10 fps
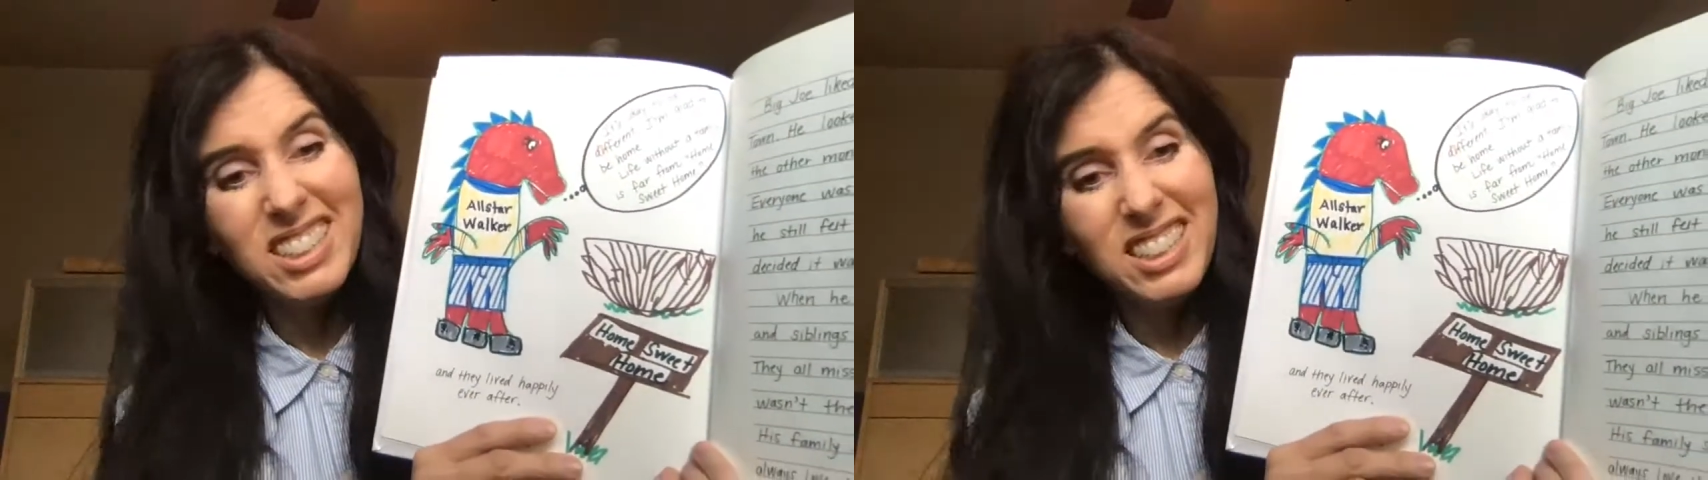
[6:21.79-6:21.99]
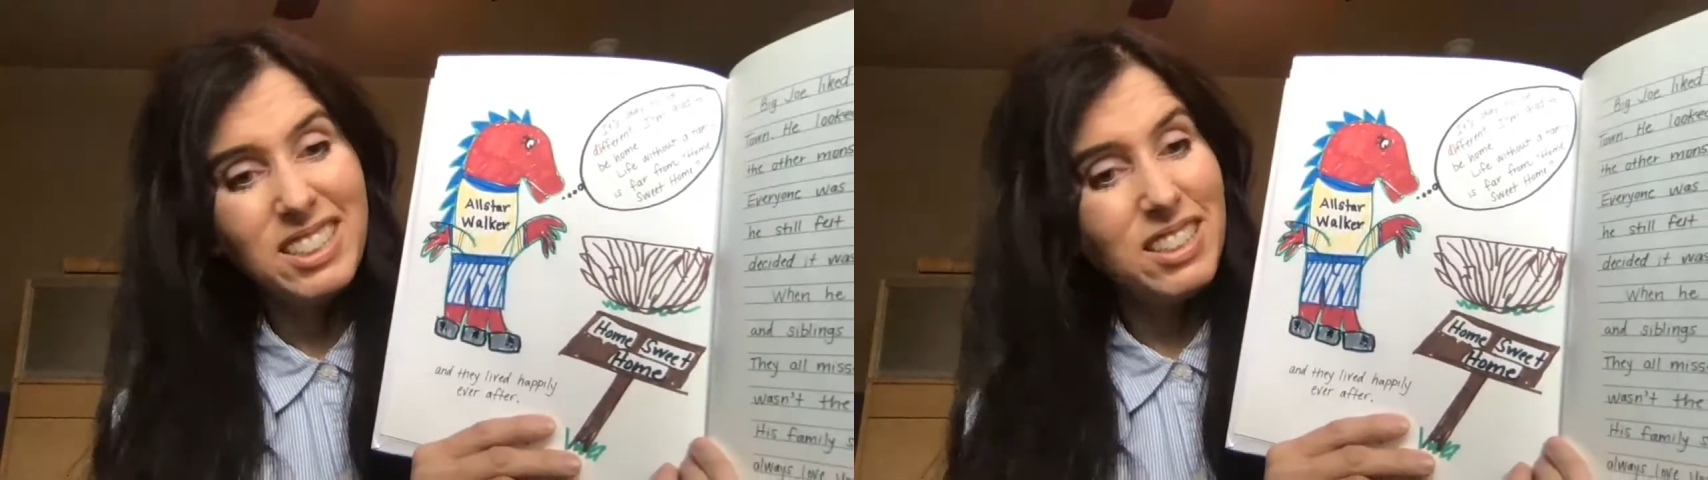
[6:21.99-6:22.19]

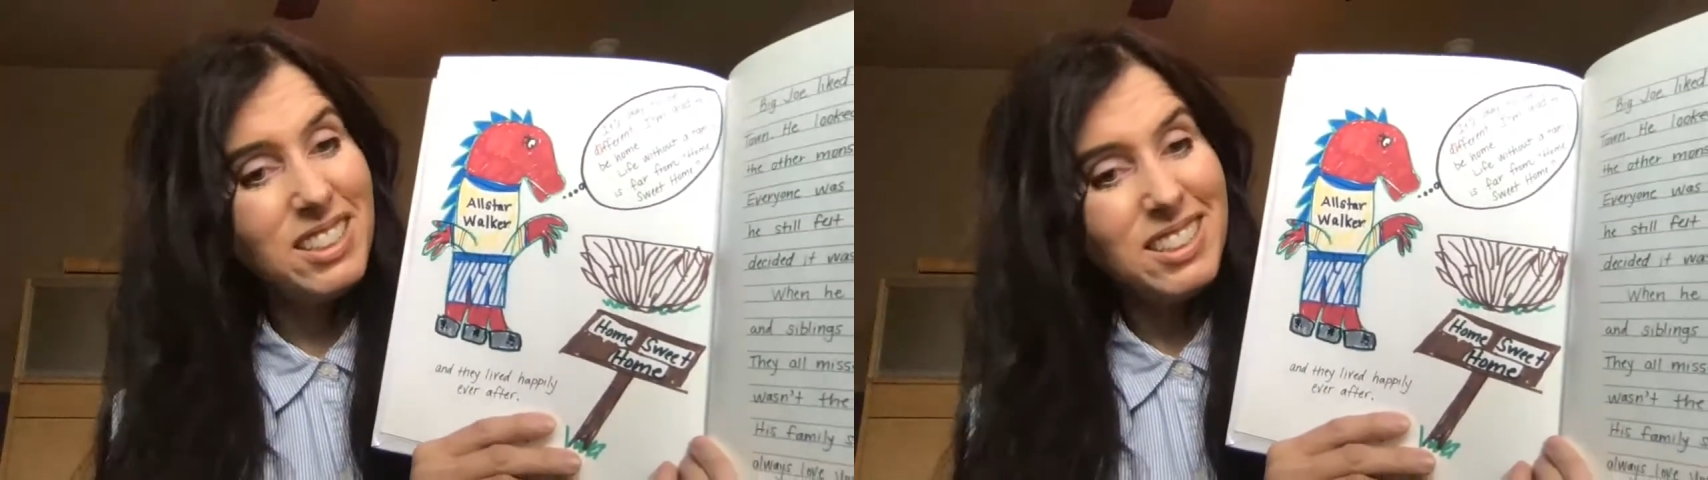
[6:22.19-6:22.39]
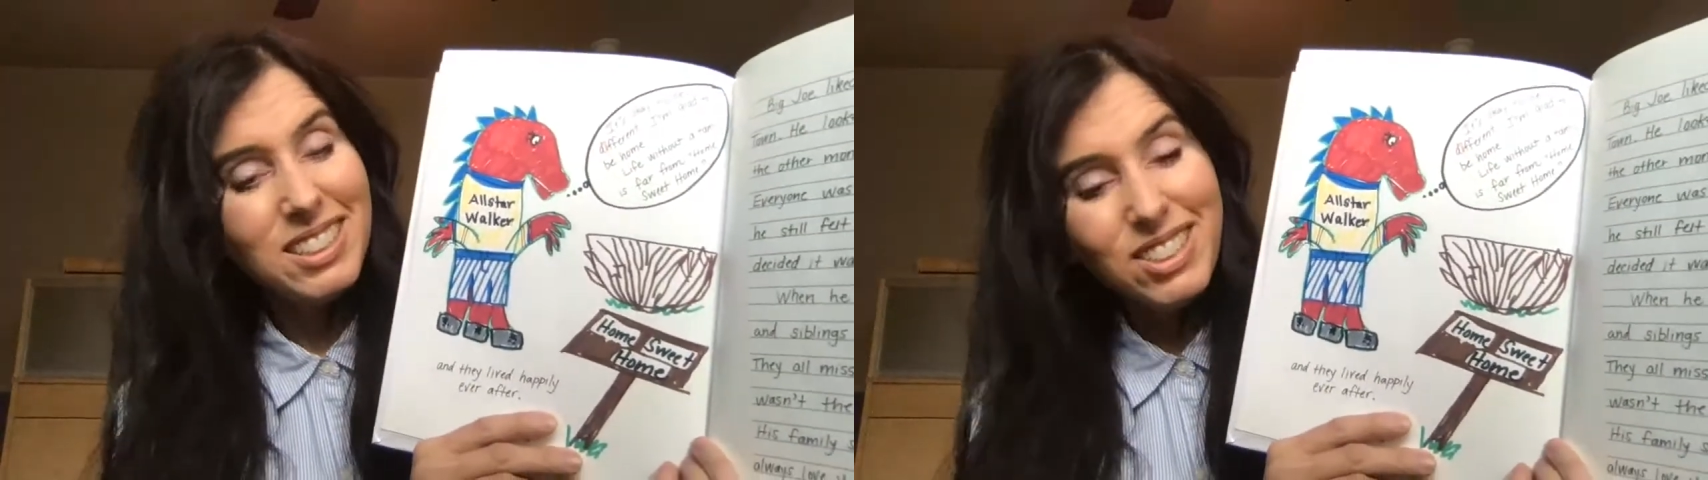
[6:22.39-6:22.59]
It
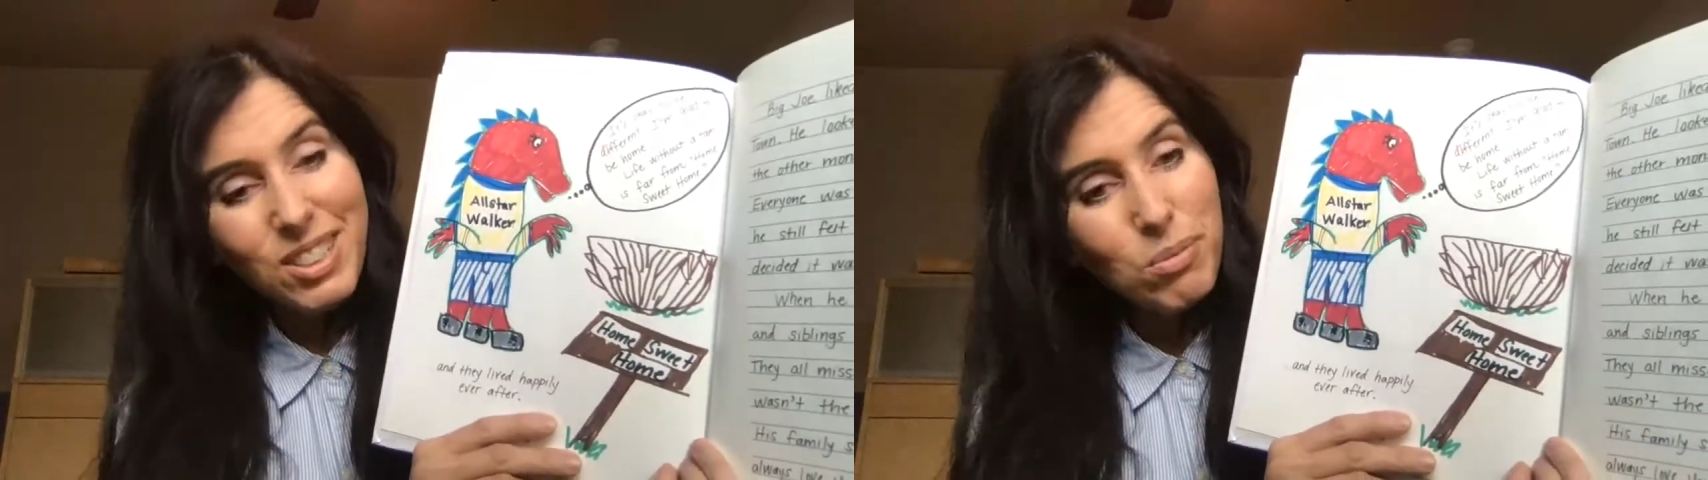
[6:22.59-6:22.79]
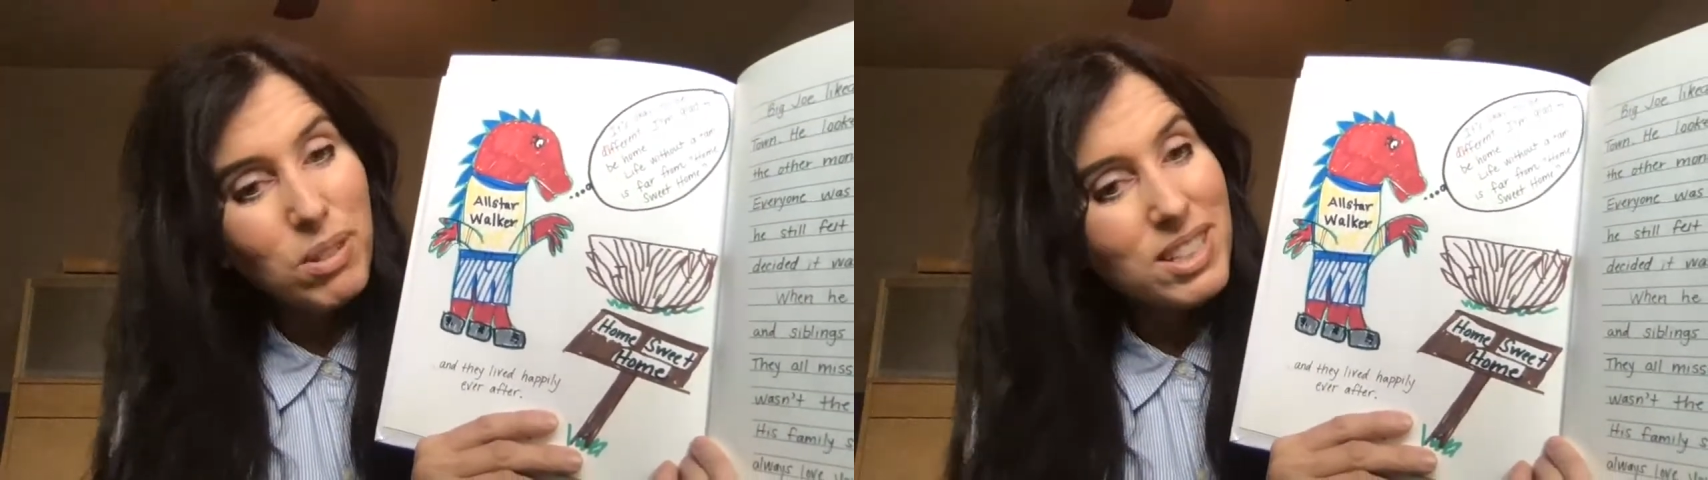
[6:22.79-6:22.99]

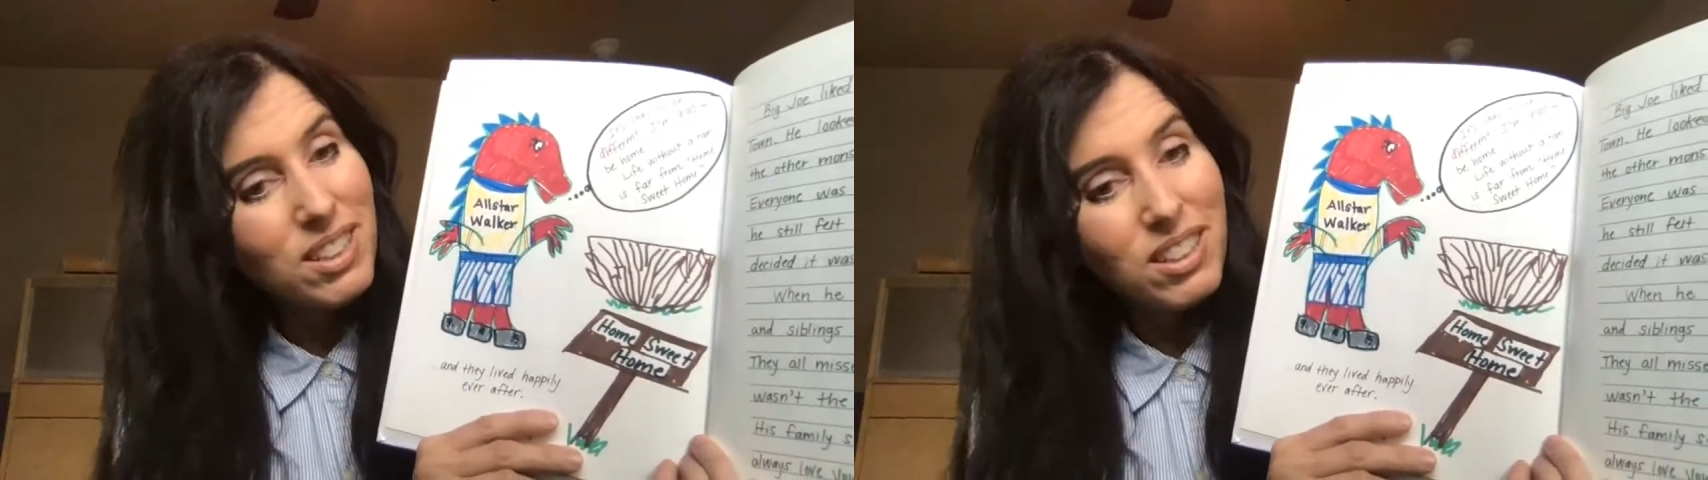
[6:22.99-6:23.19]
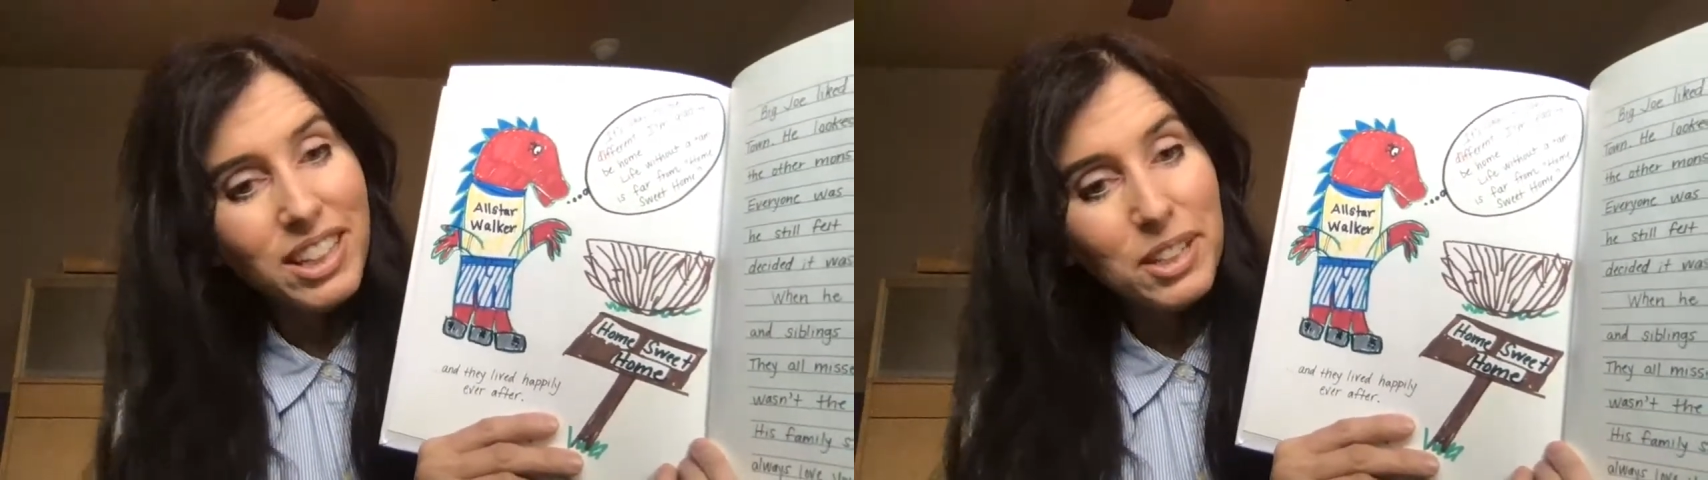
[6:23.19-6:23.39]
just
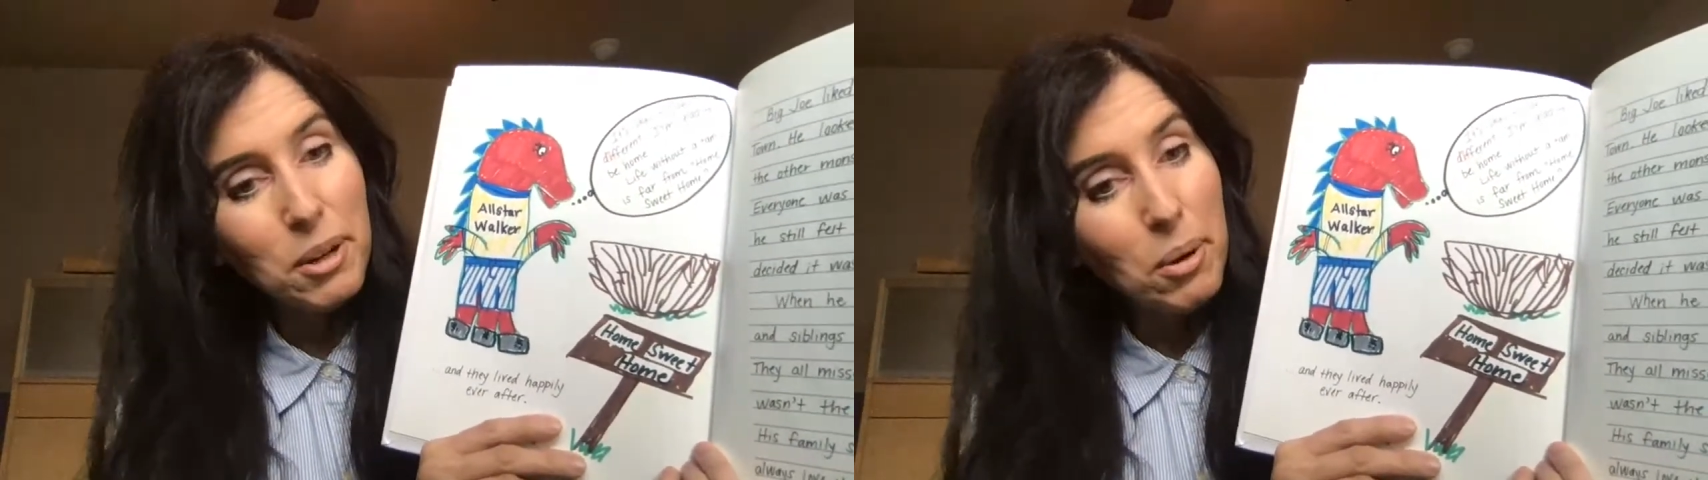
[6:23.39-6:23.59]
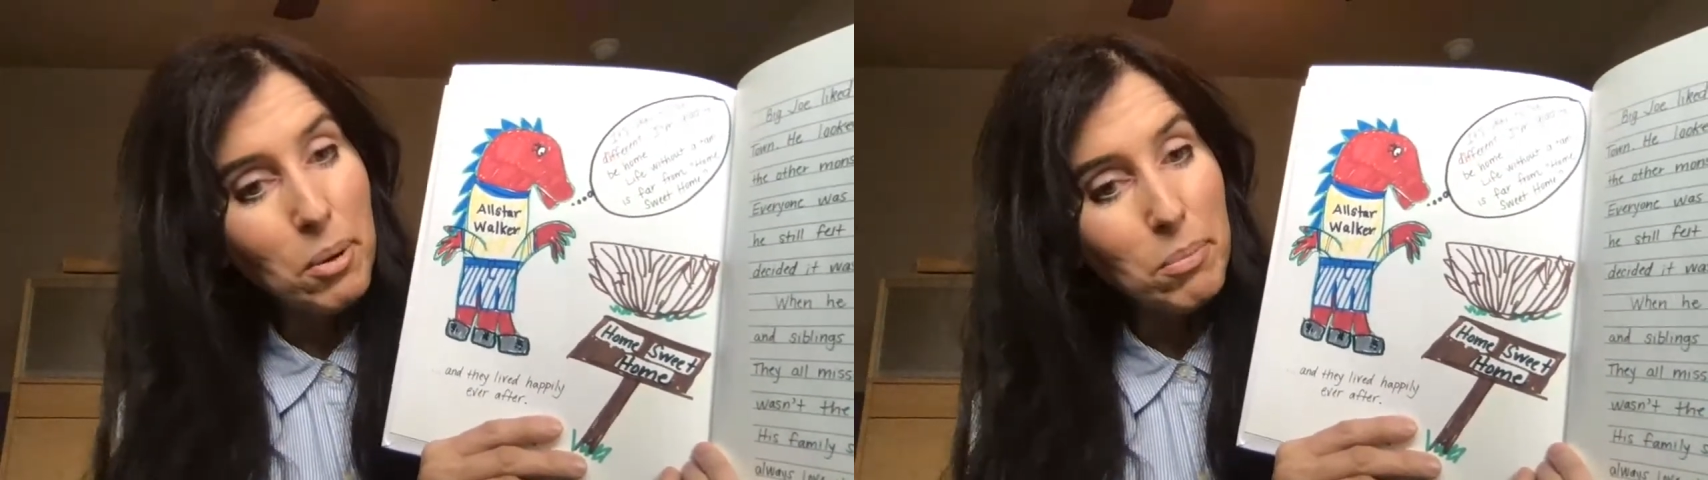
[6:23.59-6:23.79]
wasn't like
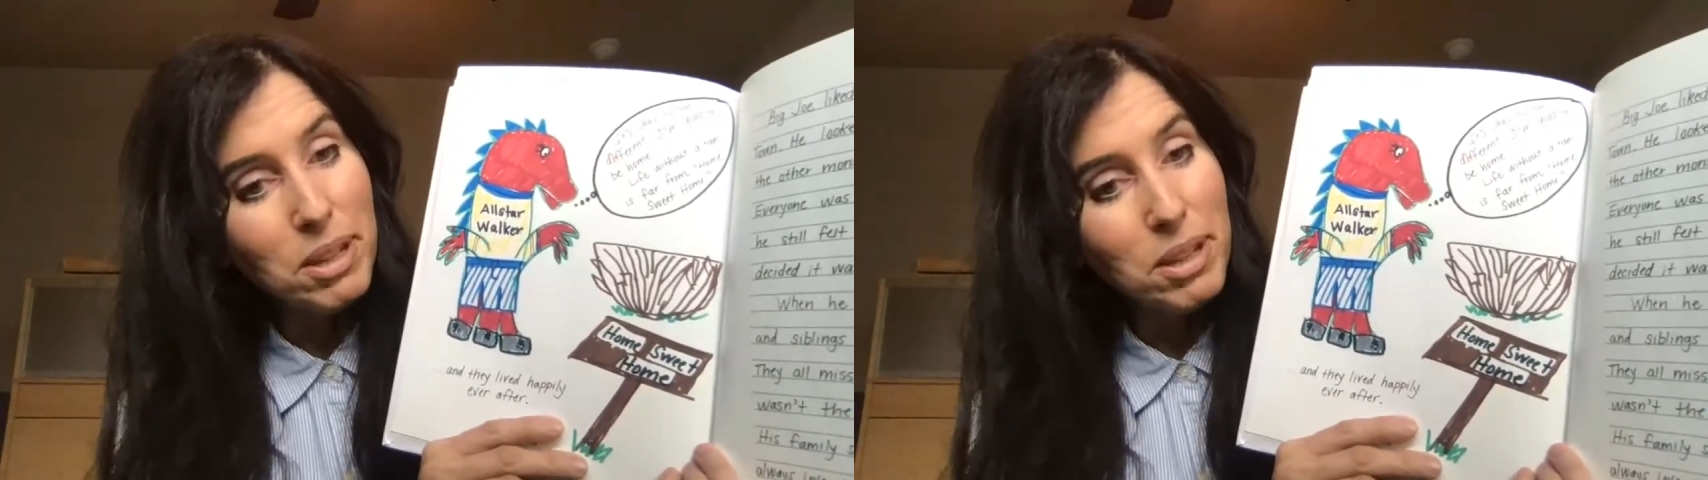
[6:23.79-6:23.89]
home.